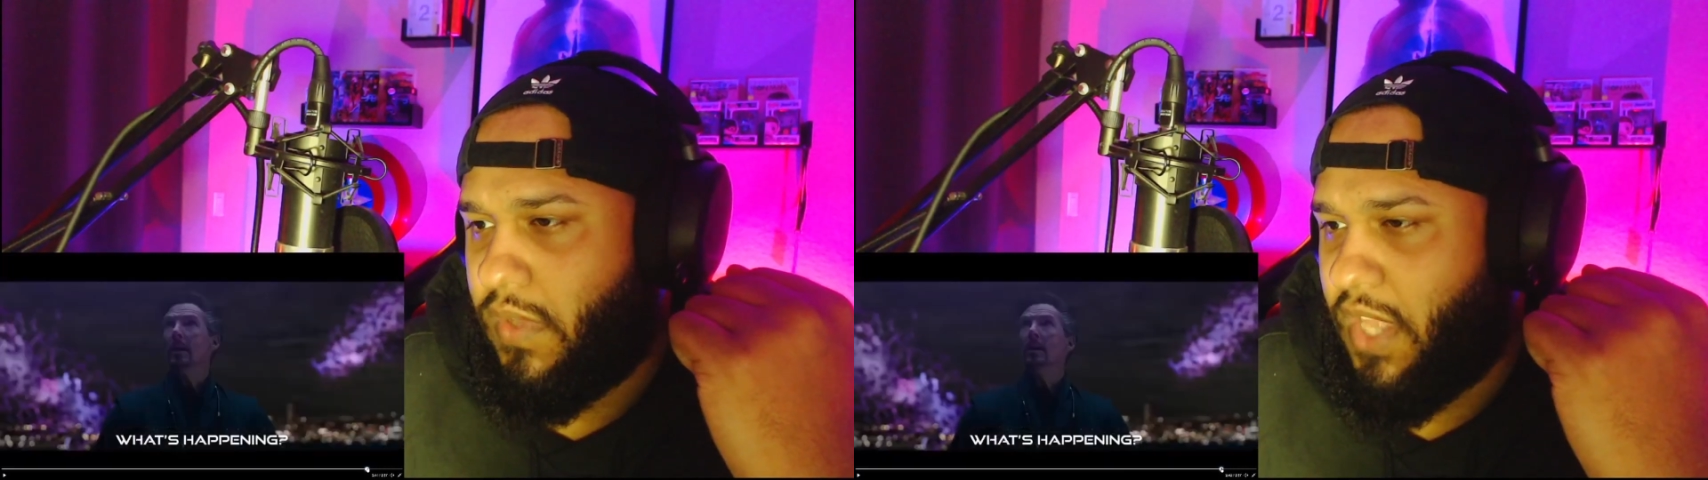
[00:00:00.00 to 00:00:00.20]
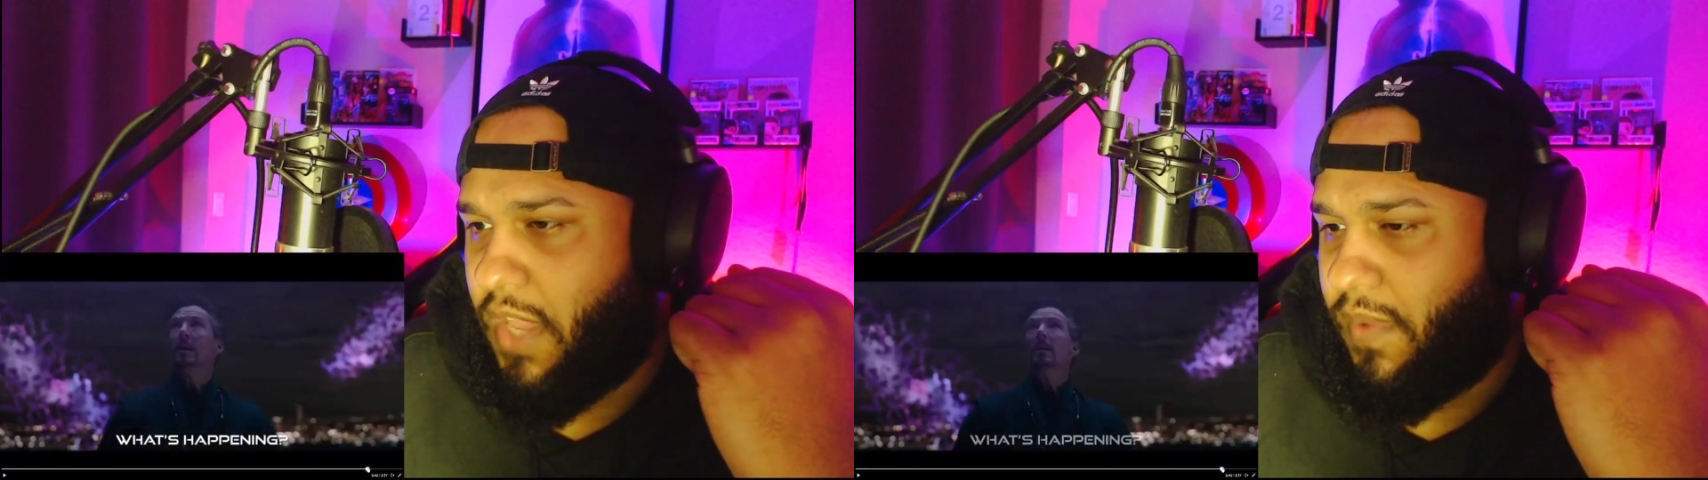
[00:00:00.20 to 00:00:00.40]

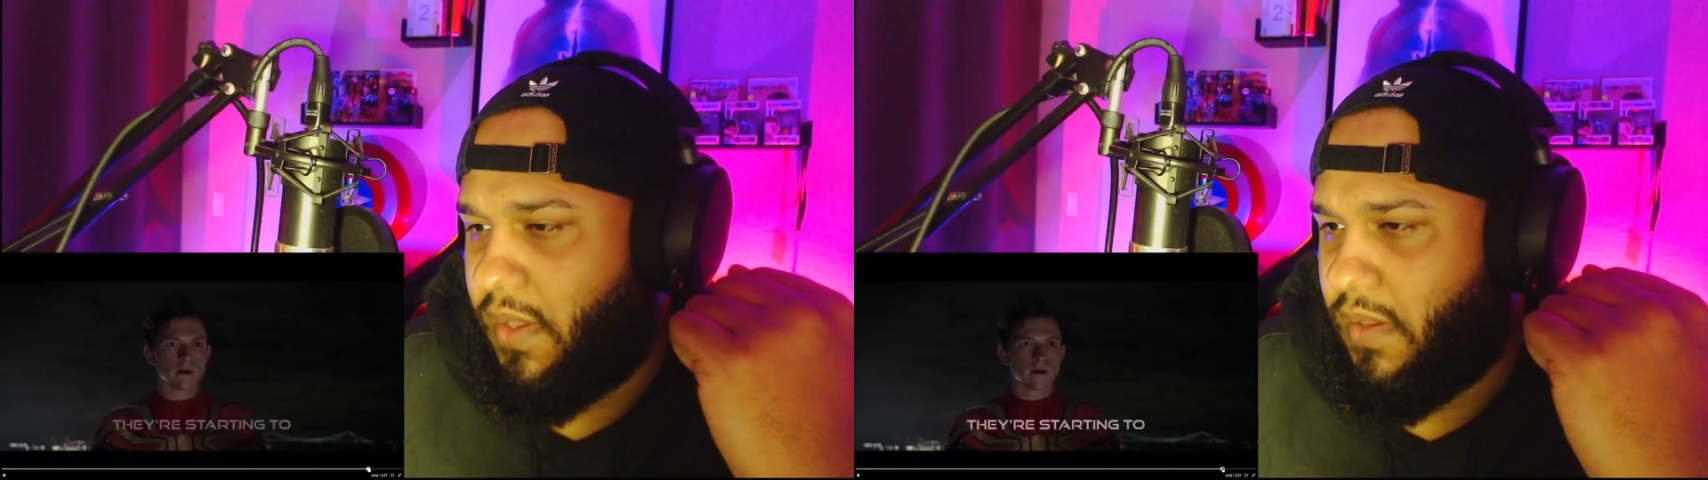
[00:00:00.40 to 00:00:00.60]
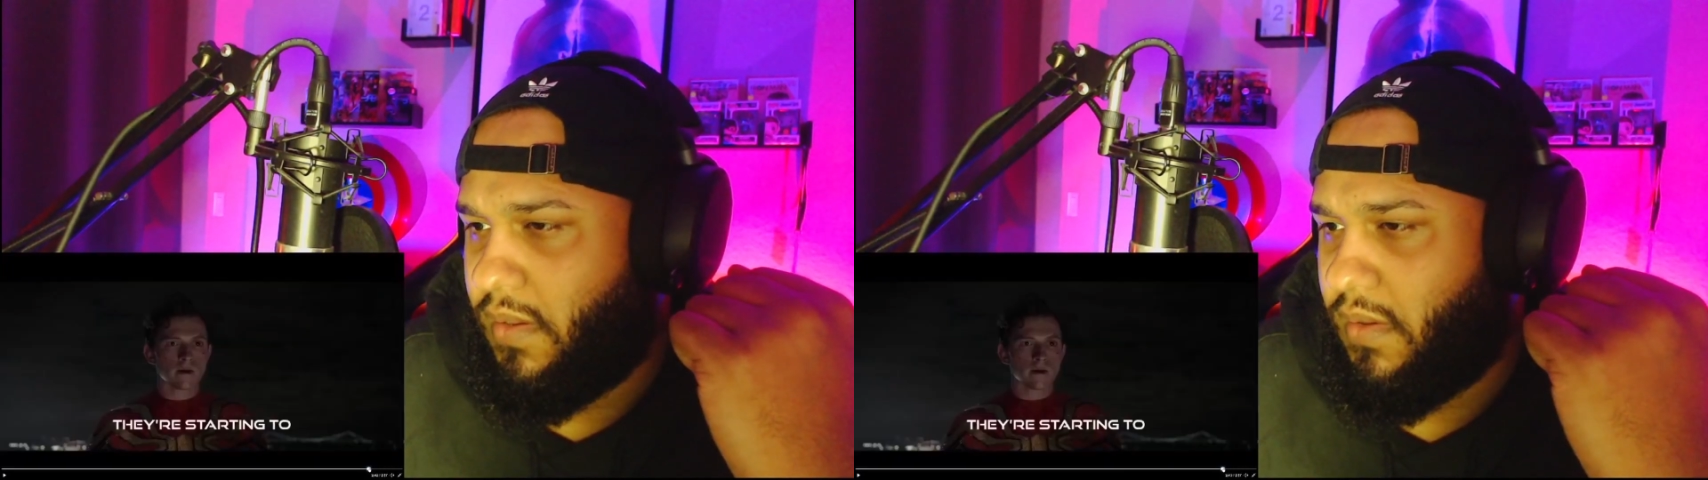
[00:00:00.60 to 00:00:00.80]

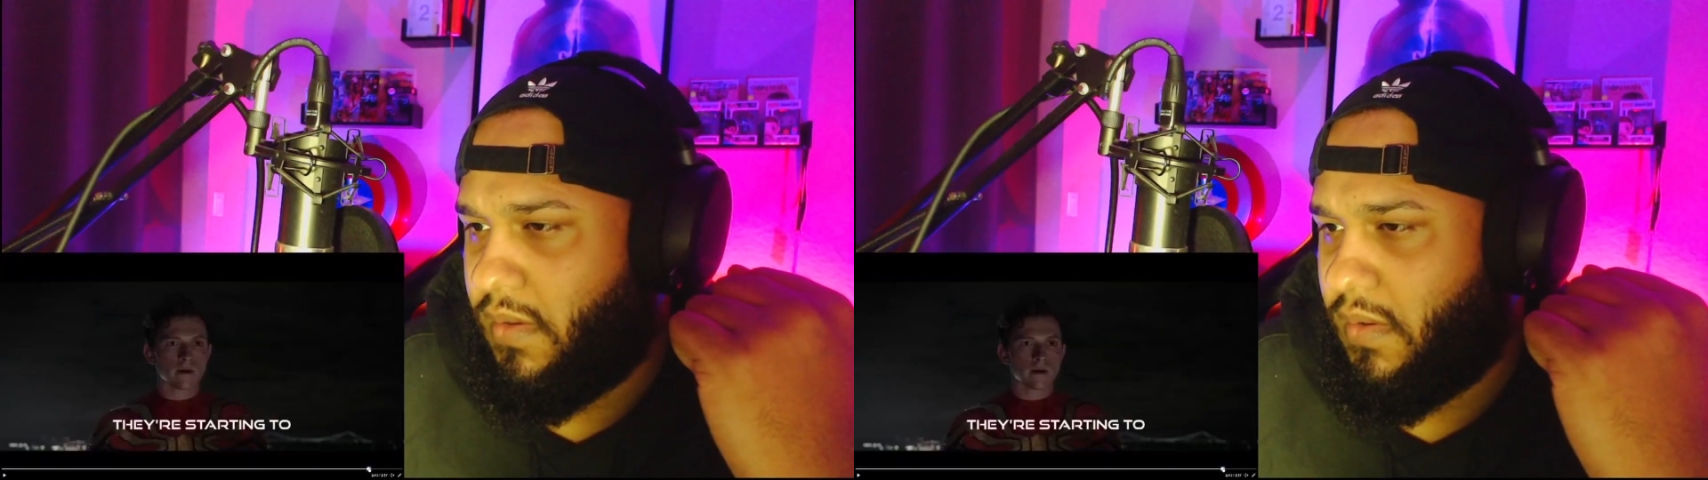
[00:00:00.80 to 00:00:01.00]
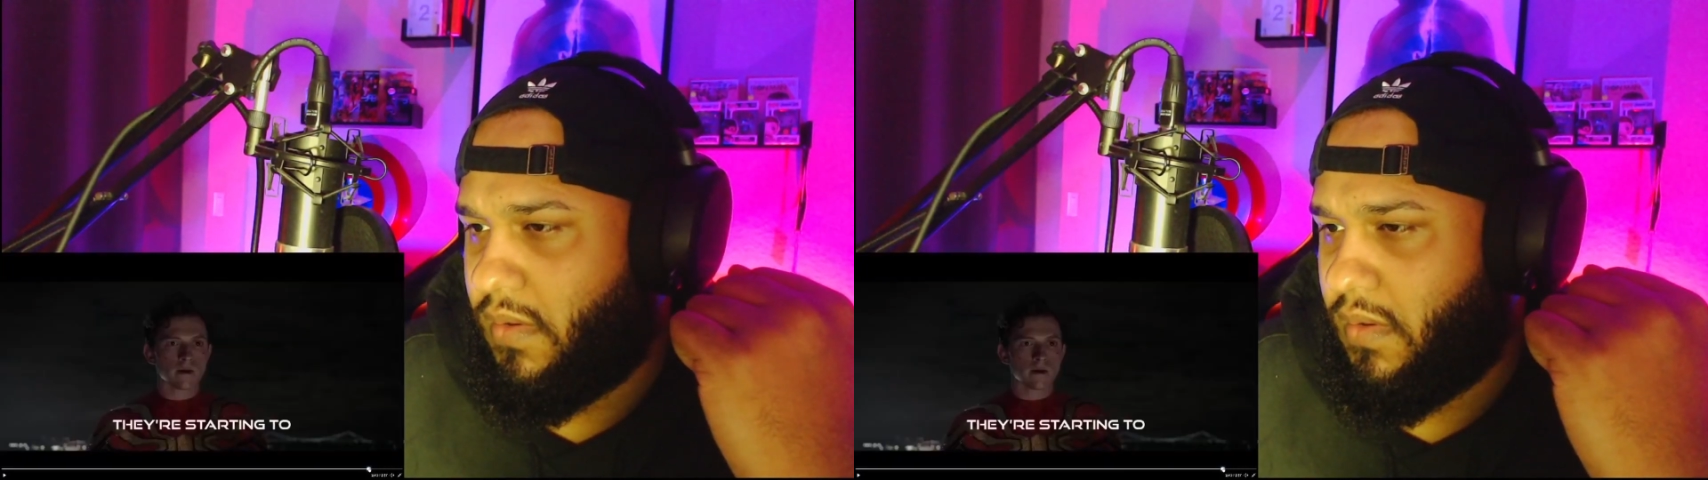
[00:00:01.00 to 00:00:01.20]
happening?
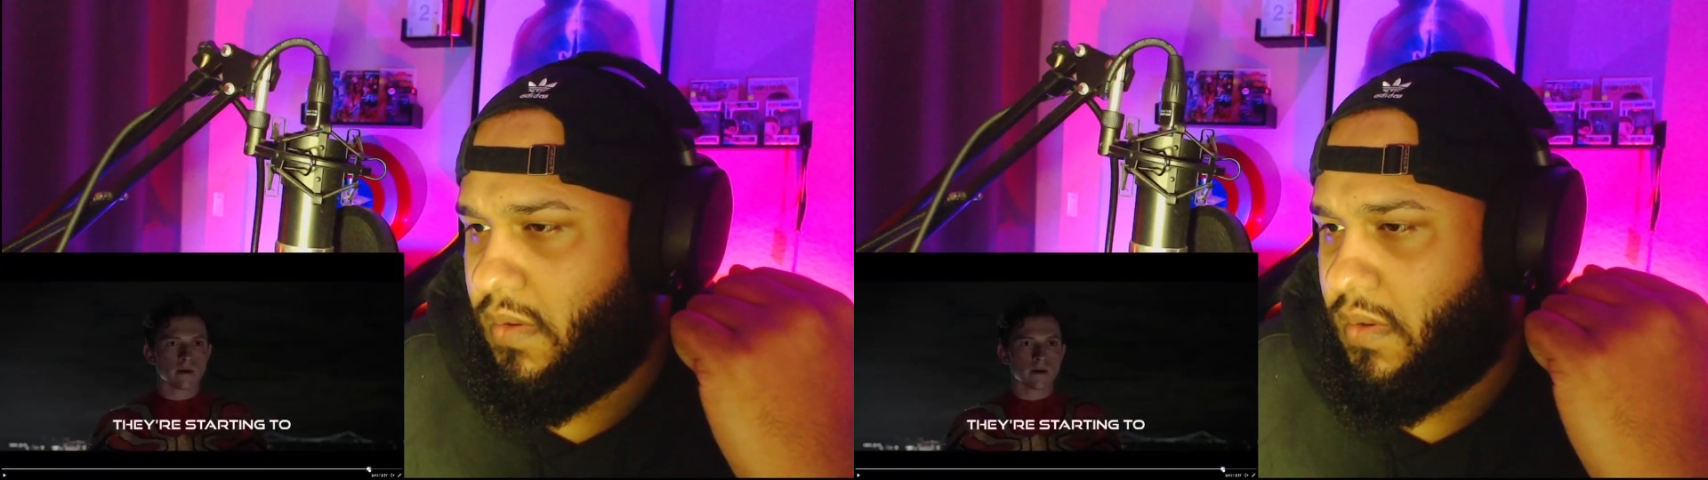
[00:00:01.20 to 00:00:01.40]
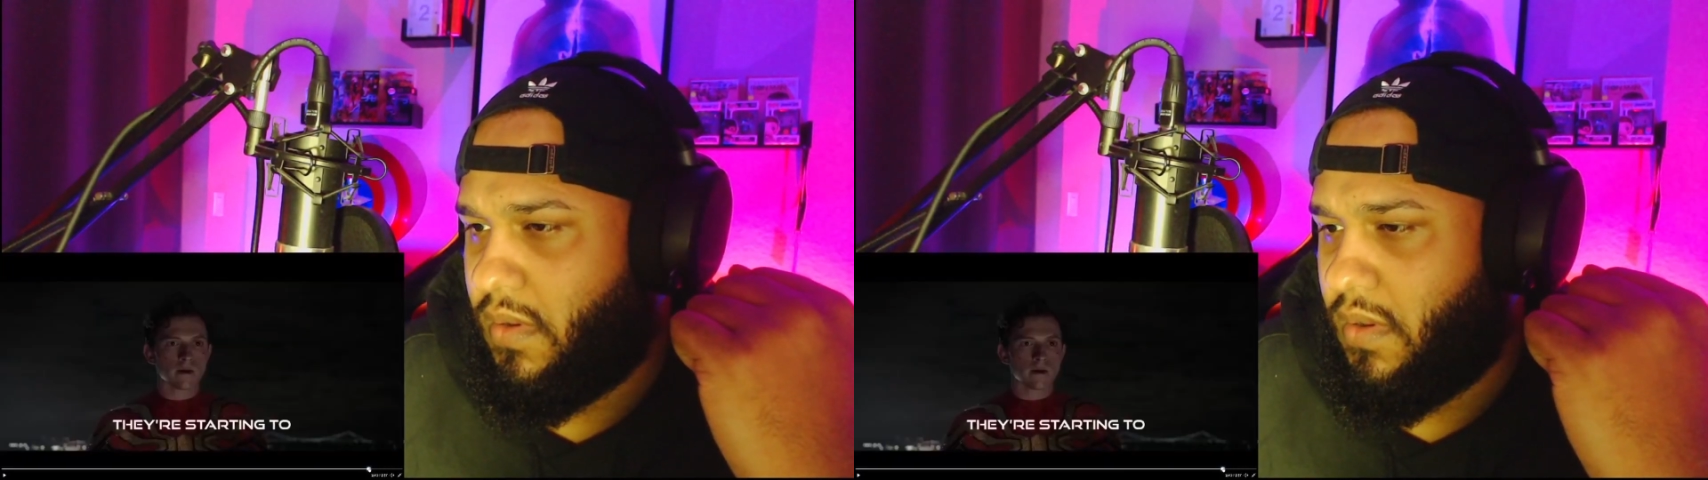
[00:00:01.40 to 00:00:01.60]

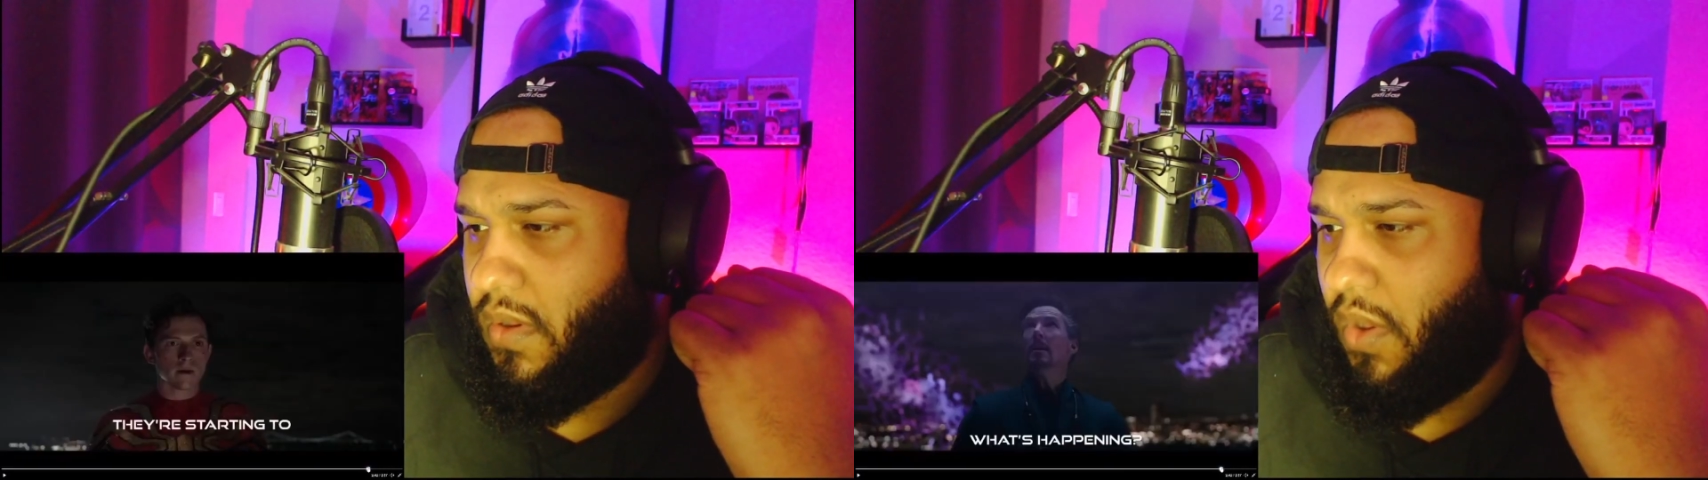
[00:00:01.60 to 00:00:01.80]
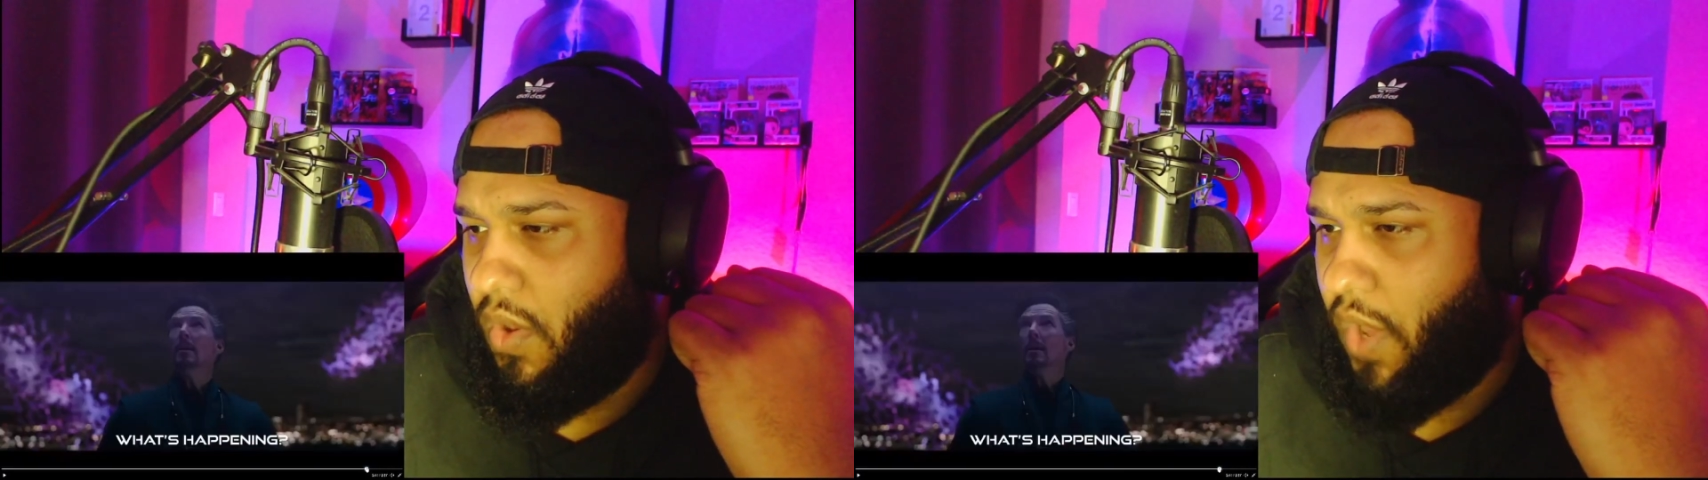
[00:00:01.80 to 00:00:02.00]

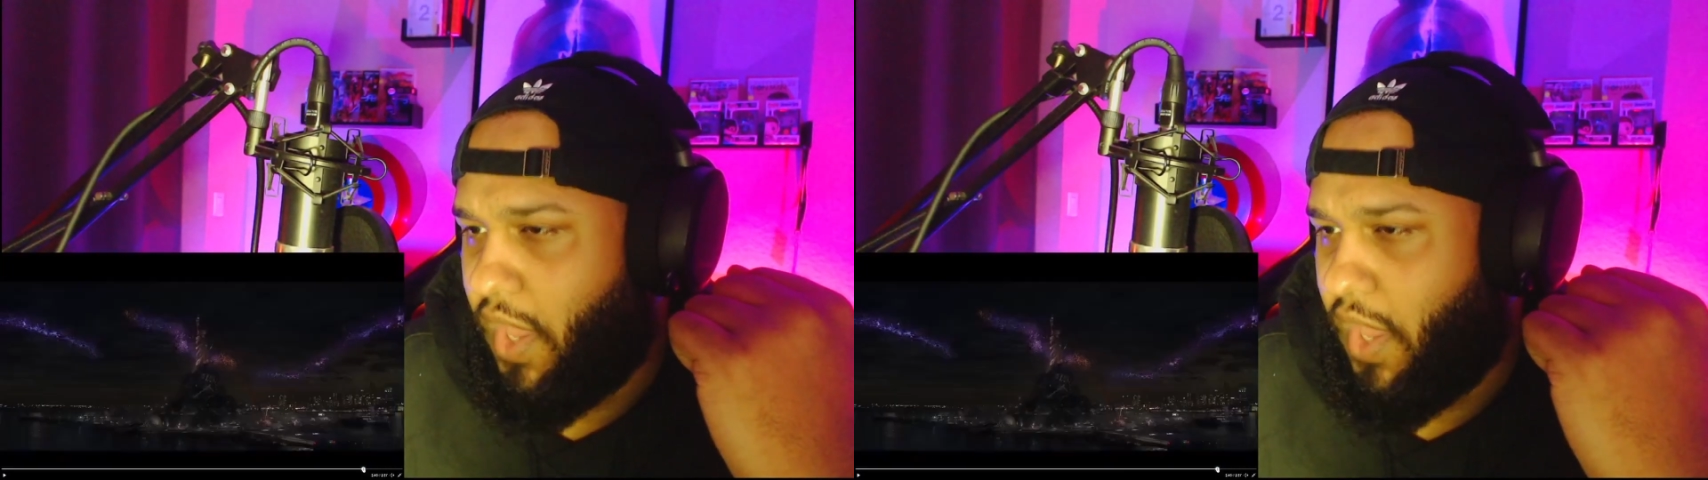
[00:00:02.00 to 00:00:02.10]
Okay,